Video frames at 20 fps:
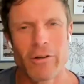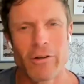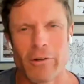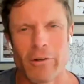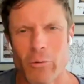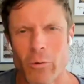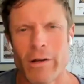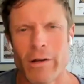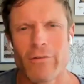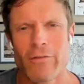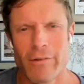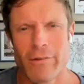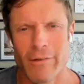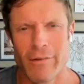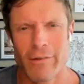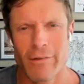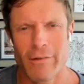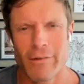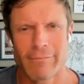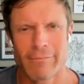Good
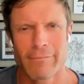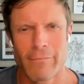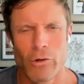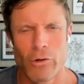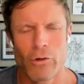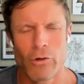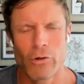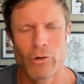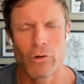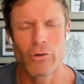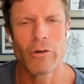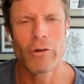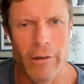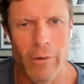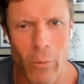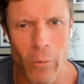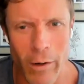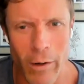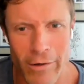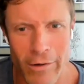question.
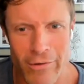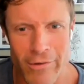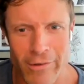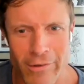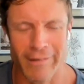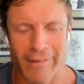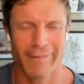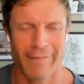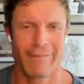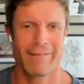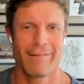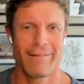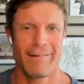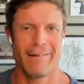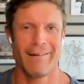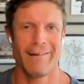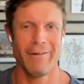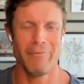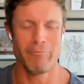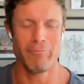Good question.
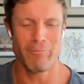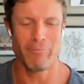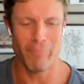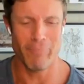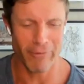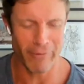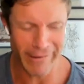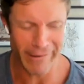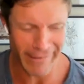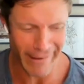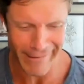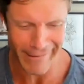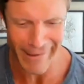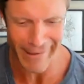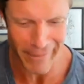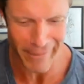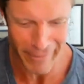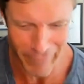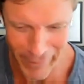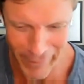You know, write that
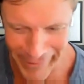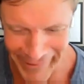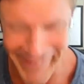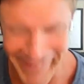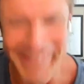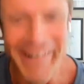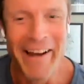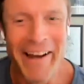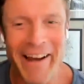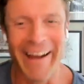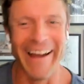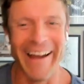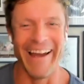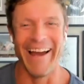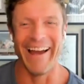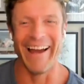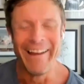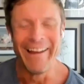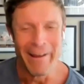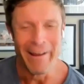down, everybody.
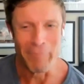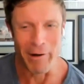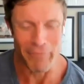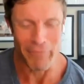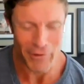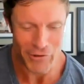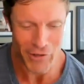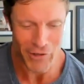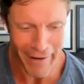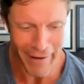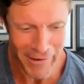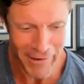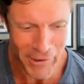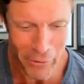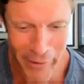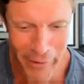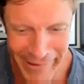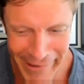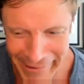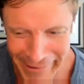If you're driving,
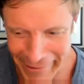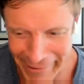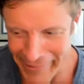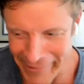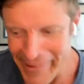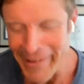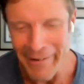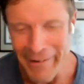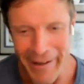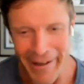don't write that down.